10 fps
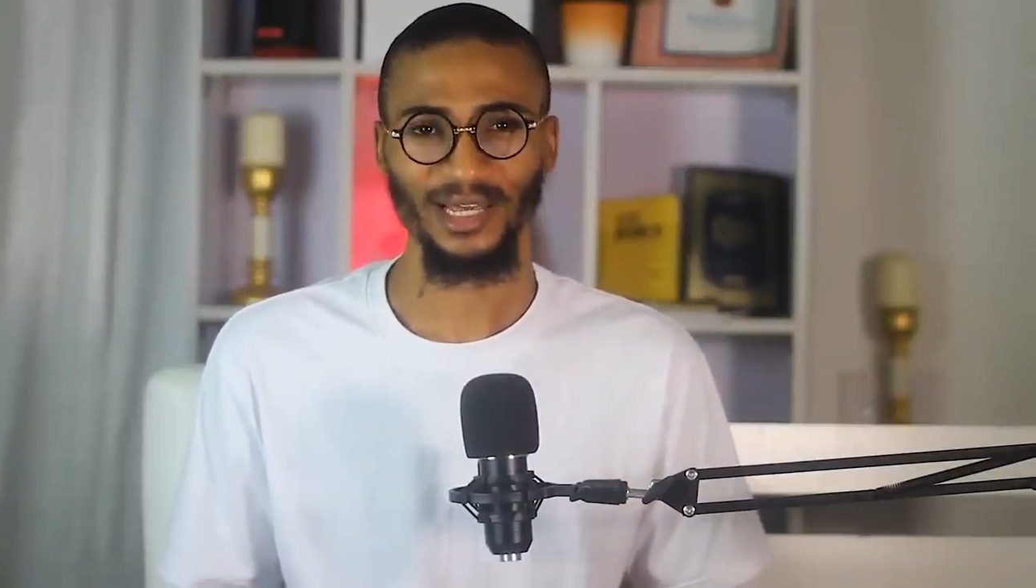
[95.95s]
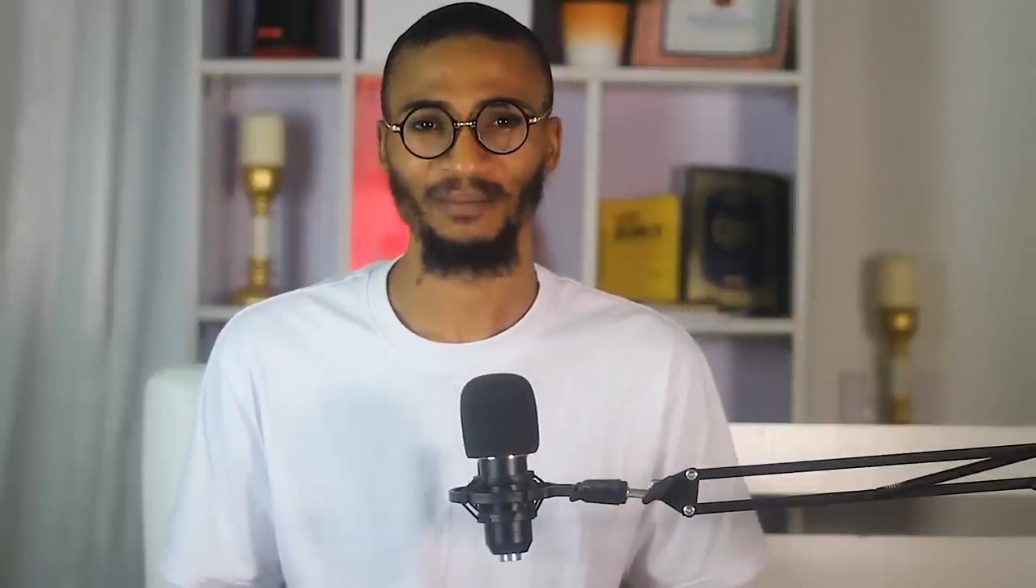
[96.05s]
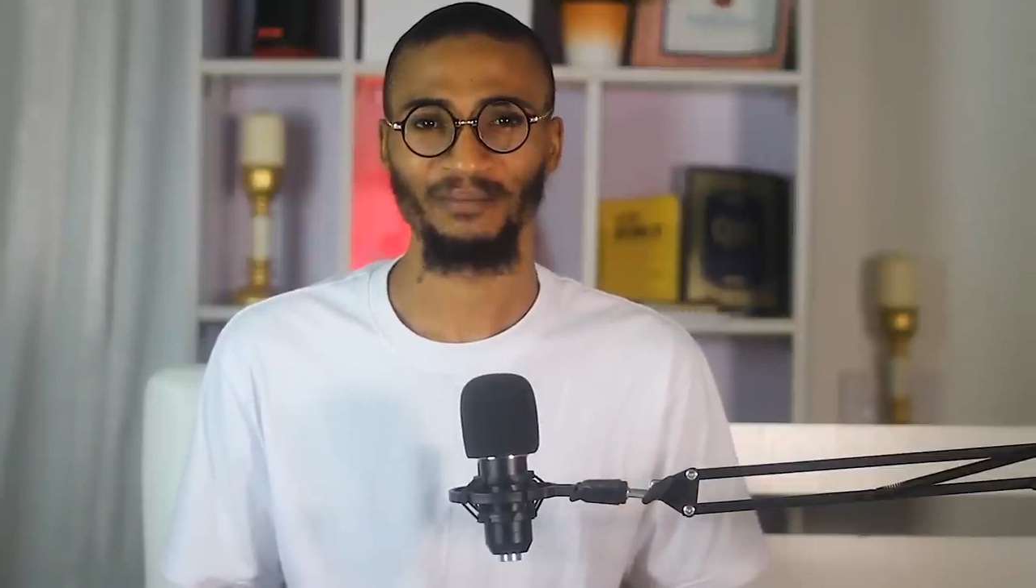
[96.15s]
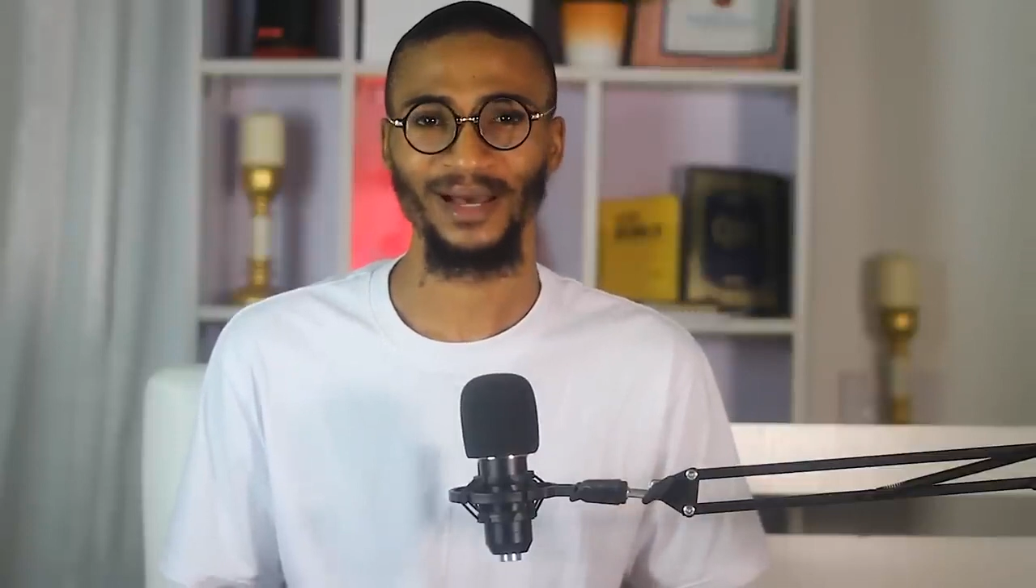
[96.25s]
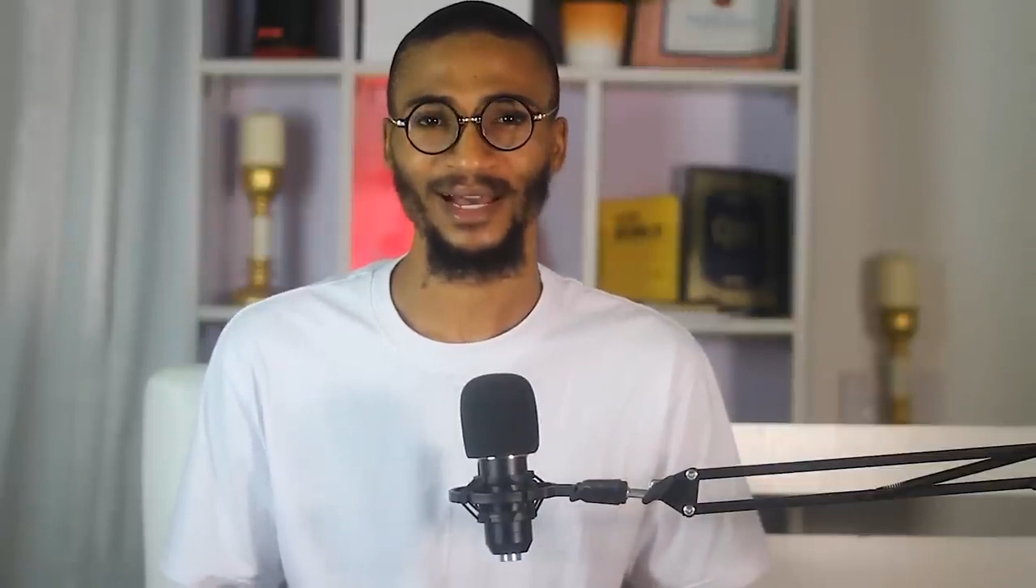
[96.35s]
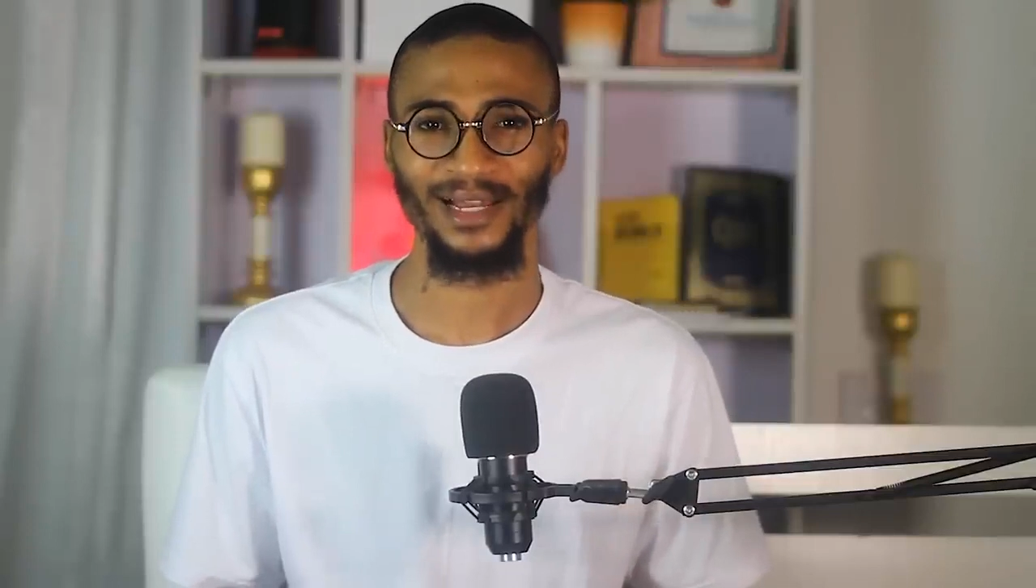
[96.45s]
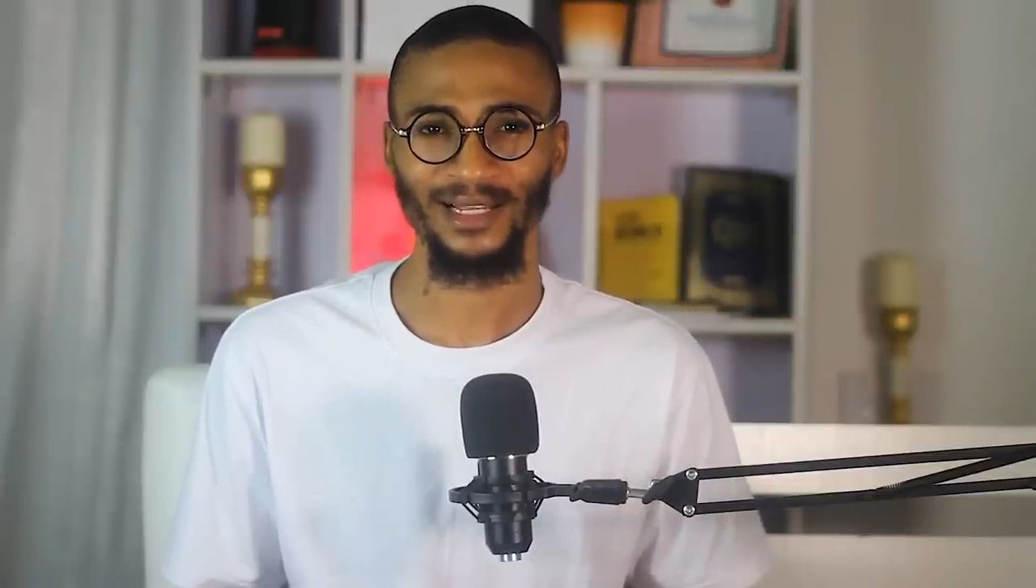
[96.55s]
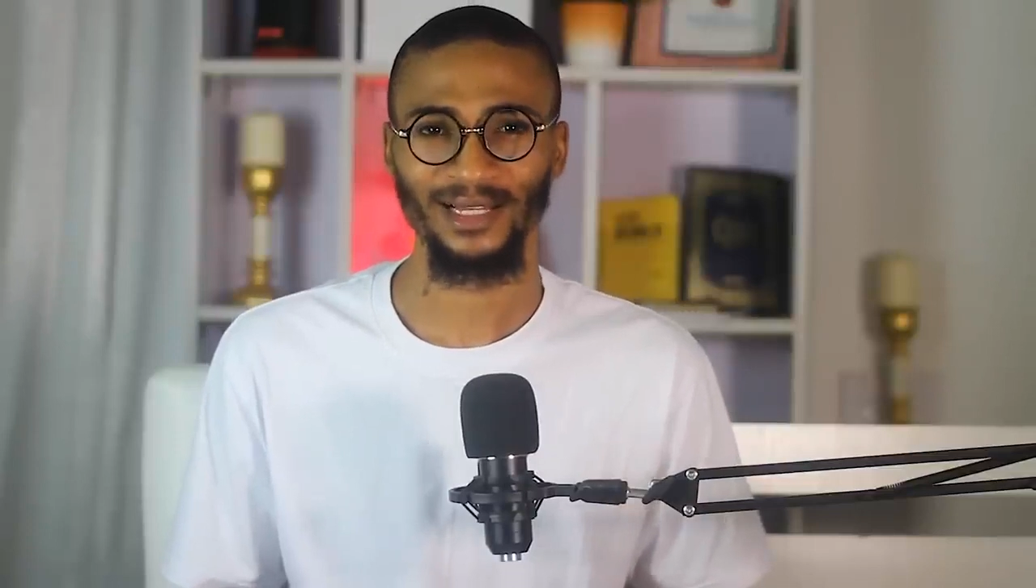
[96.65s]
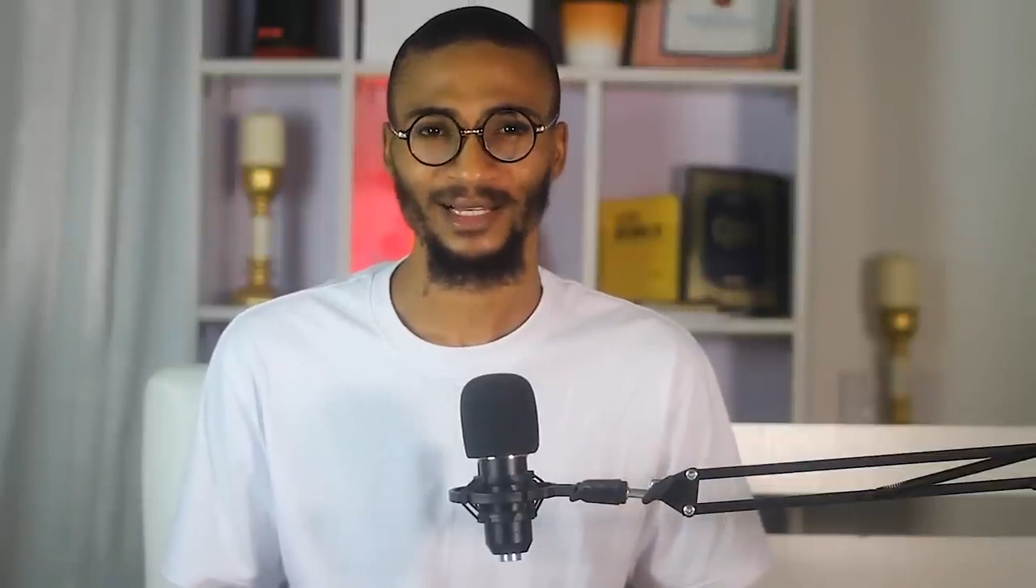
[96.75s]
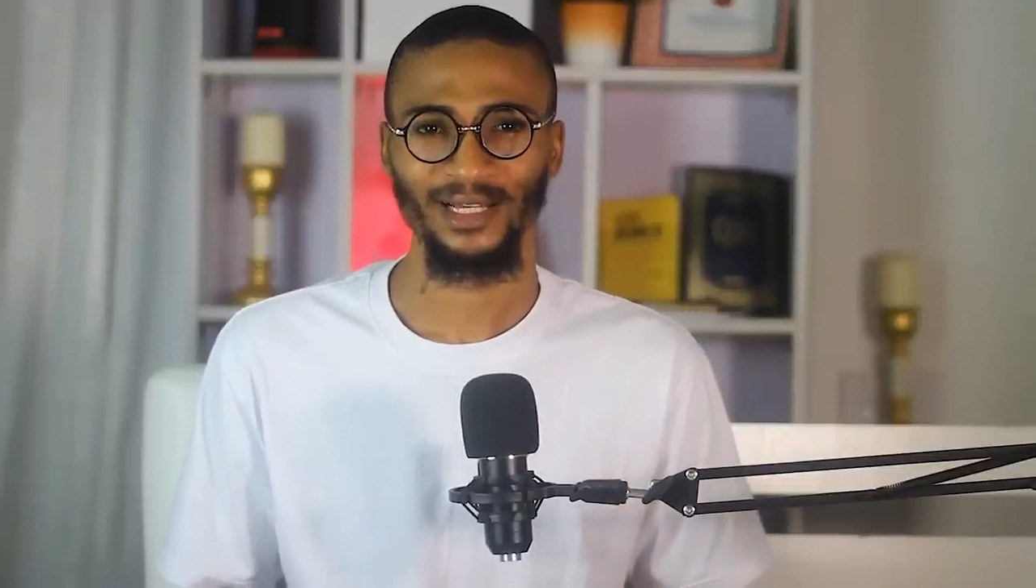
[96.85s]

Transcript: a man